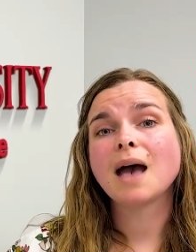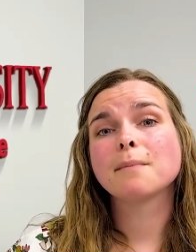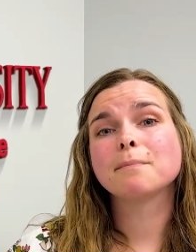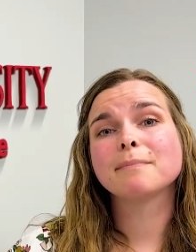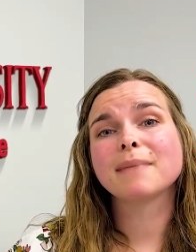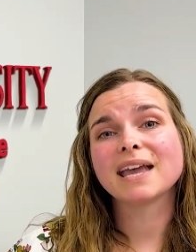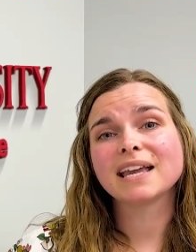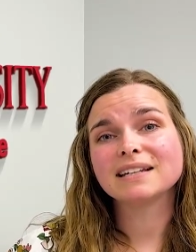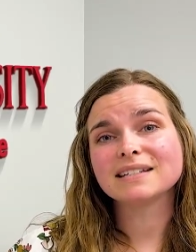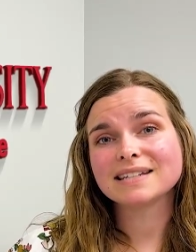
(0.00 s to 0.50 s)

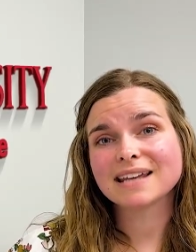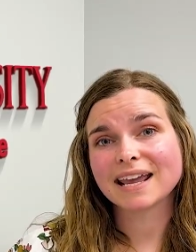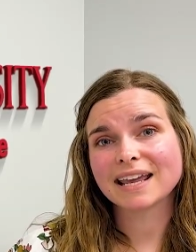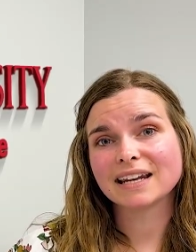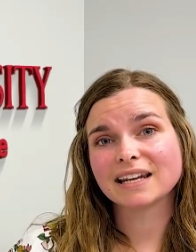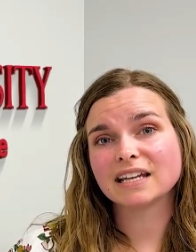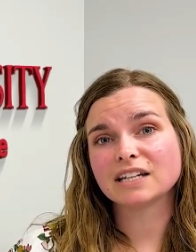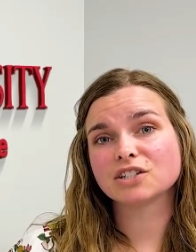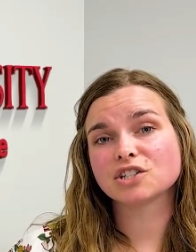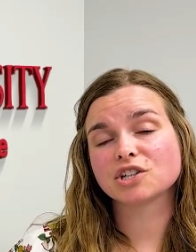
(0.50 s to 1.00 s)

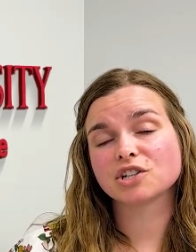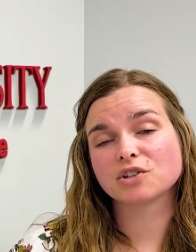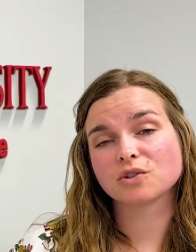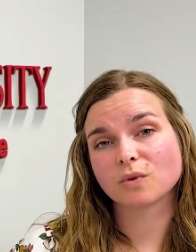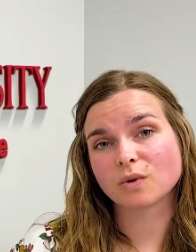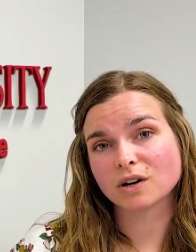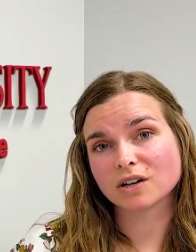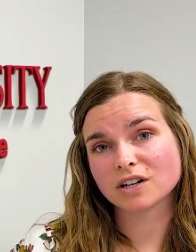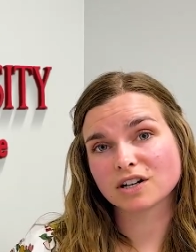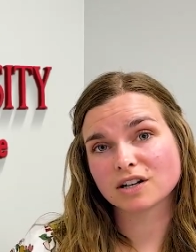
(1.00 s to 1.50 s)
Maintaining
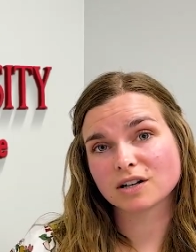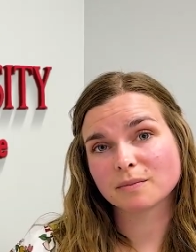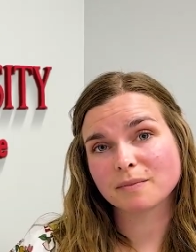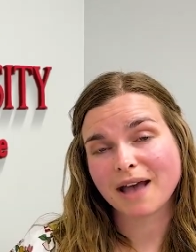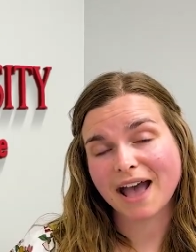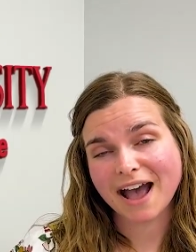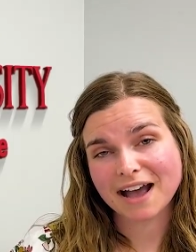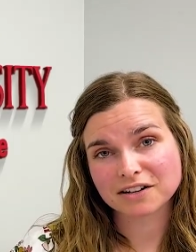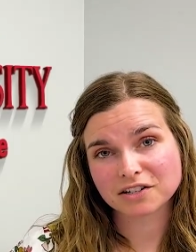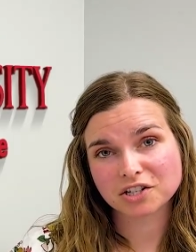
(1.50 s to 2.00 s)
shorter
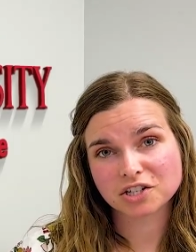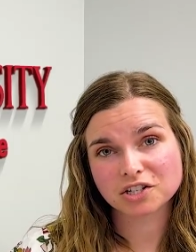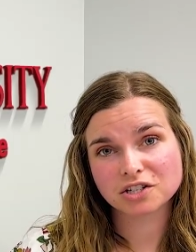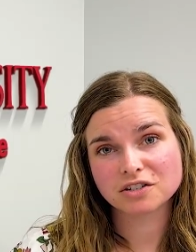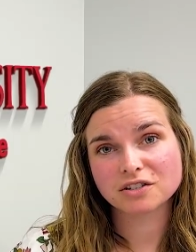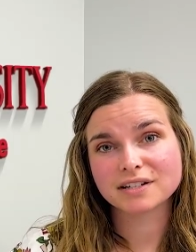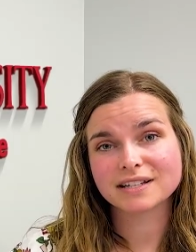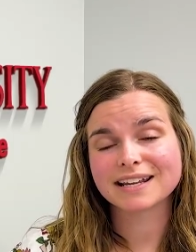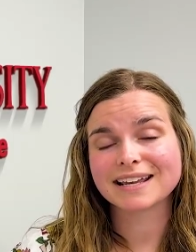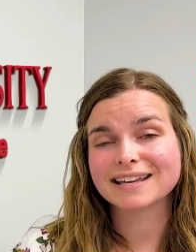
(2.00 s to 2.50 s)

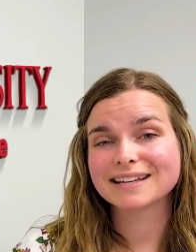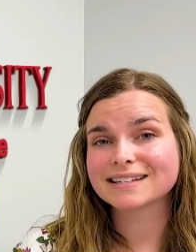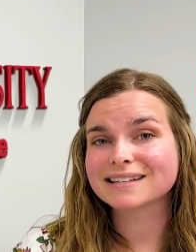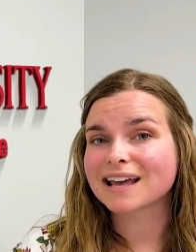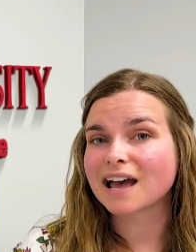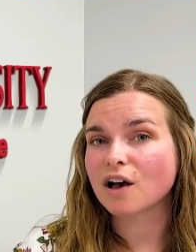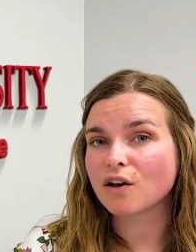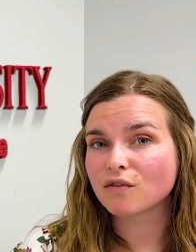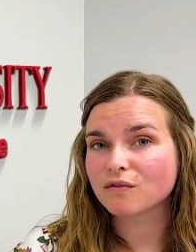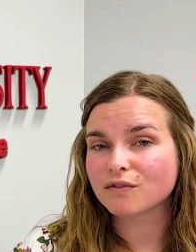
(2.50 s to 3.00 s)
pastures is
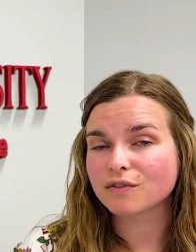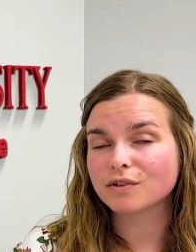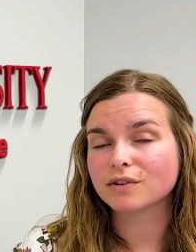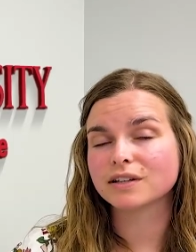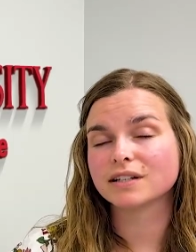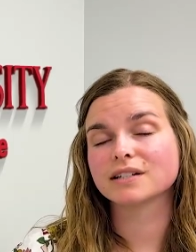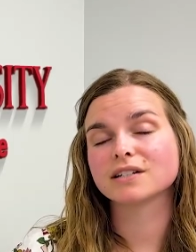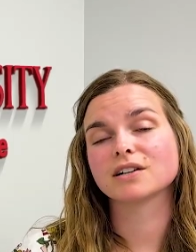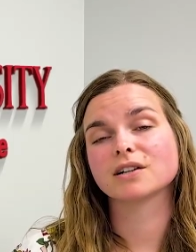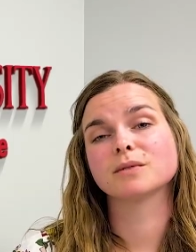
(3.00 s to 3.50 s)
helpful
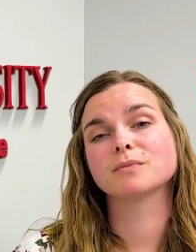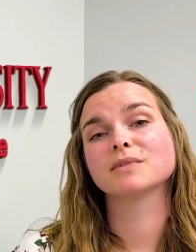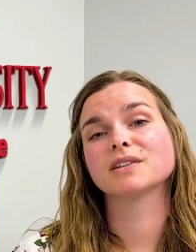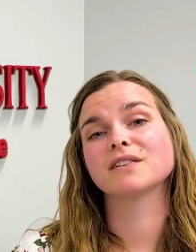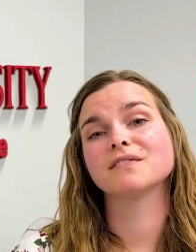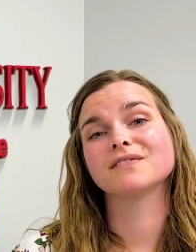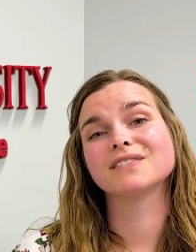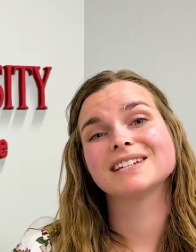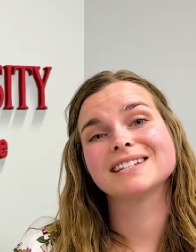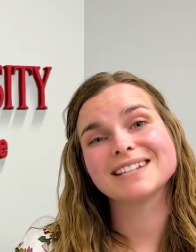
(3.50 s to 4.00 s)
in terms
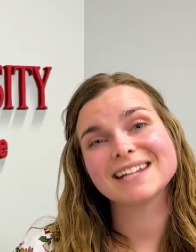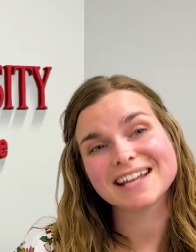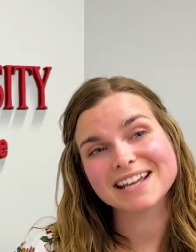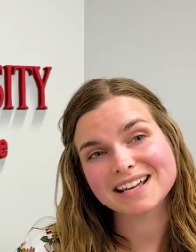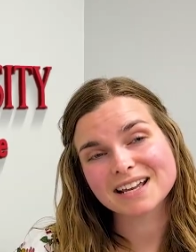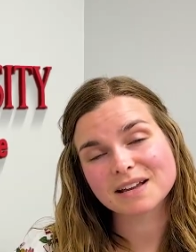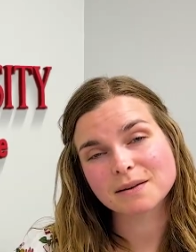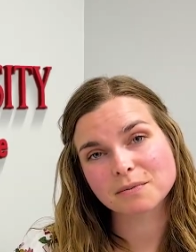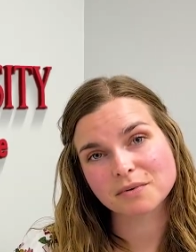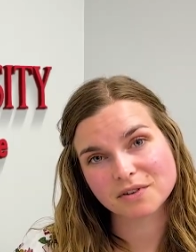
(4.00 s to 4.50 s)
of
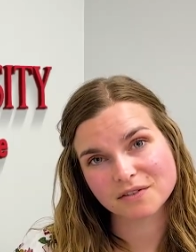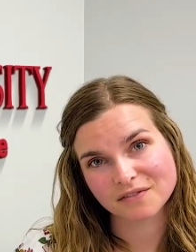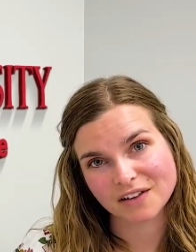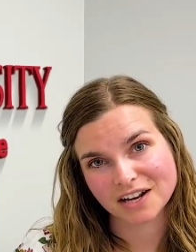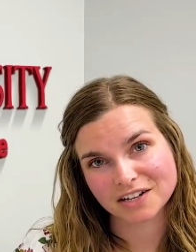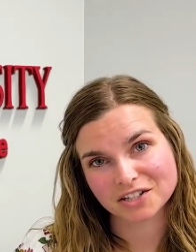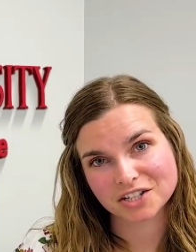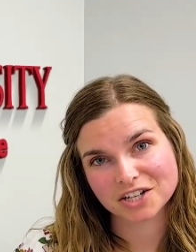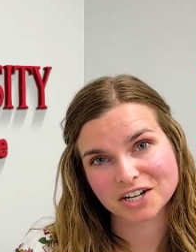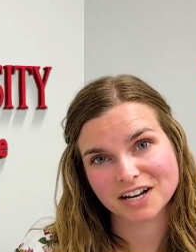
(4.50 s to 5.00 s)
tick
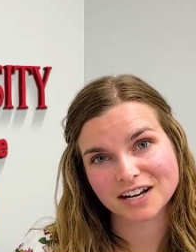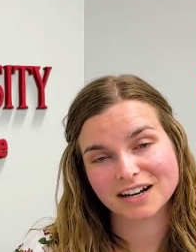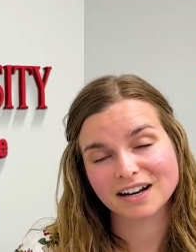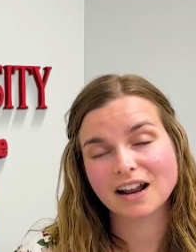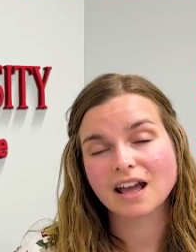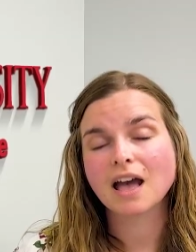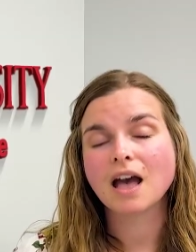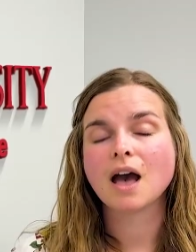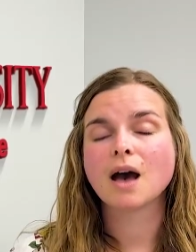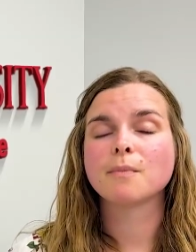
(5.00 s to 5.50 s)
prevention,
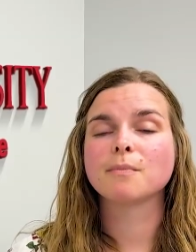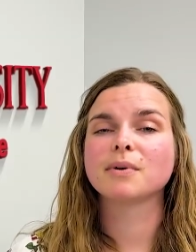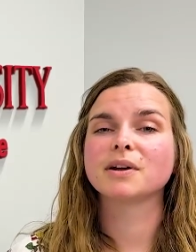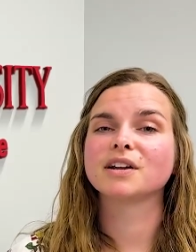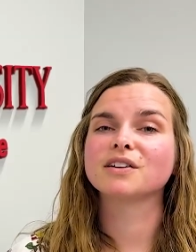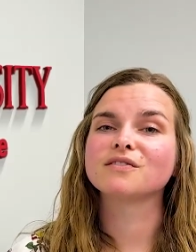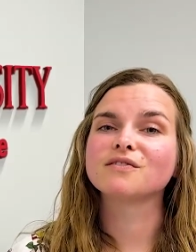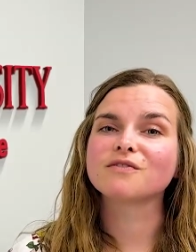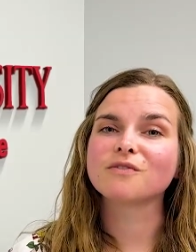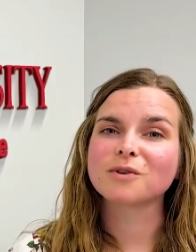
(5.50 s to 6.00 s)
but
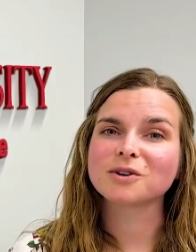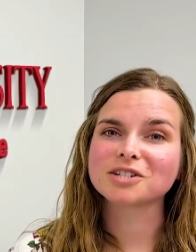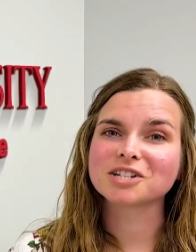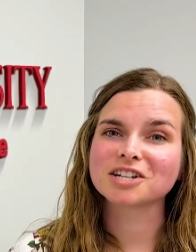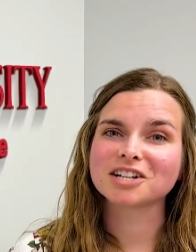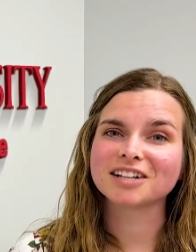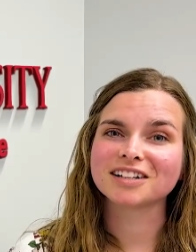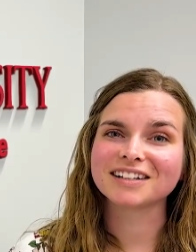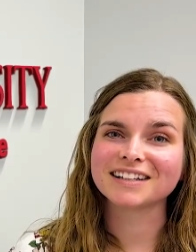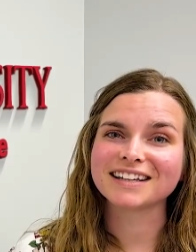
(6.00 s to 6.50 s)

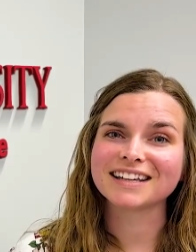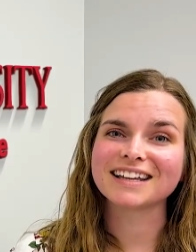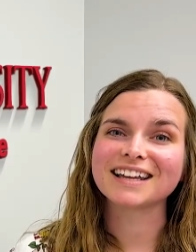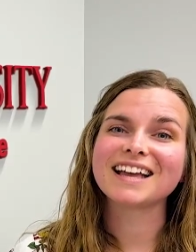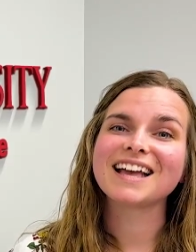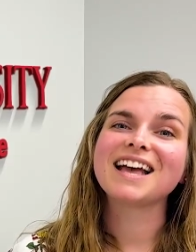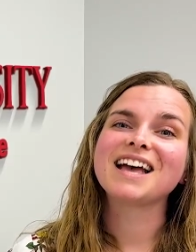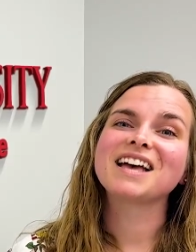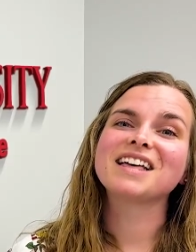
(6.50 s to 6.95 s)
unfortunately